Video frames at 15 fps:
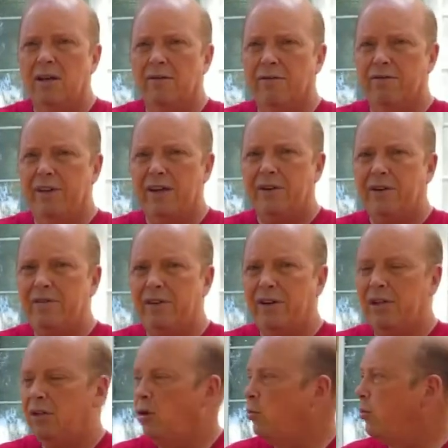Very,
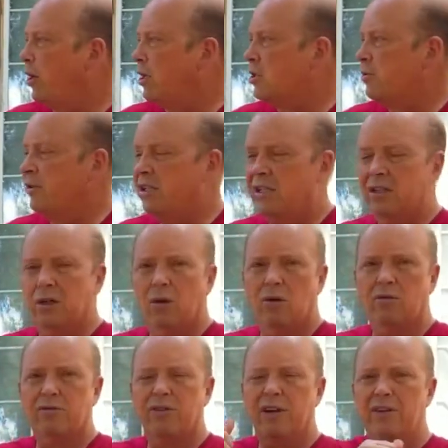very low price. We did the whole
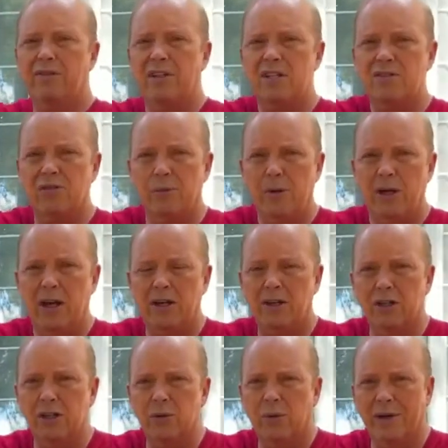front of this for about
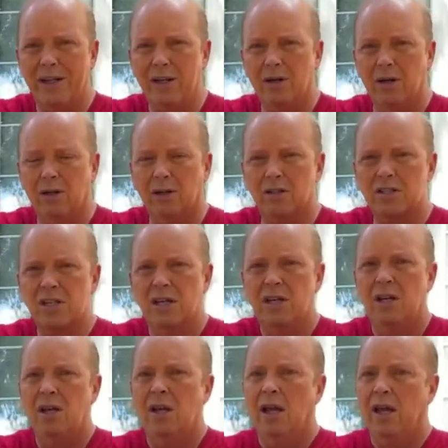$120.
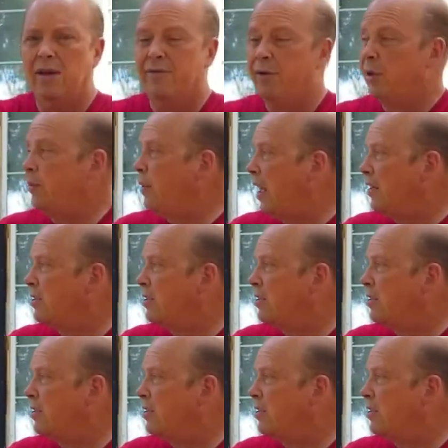If we had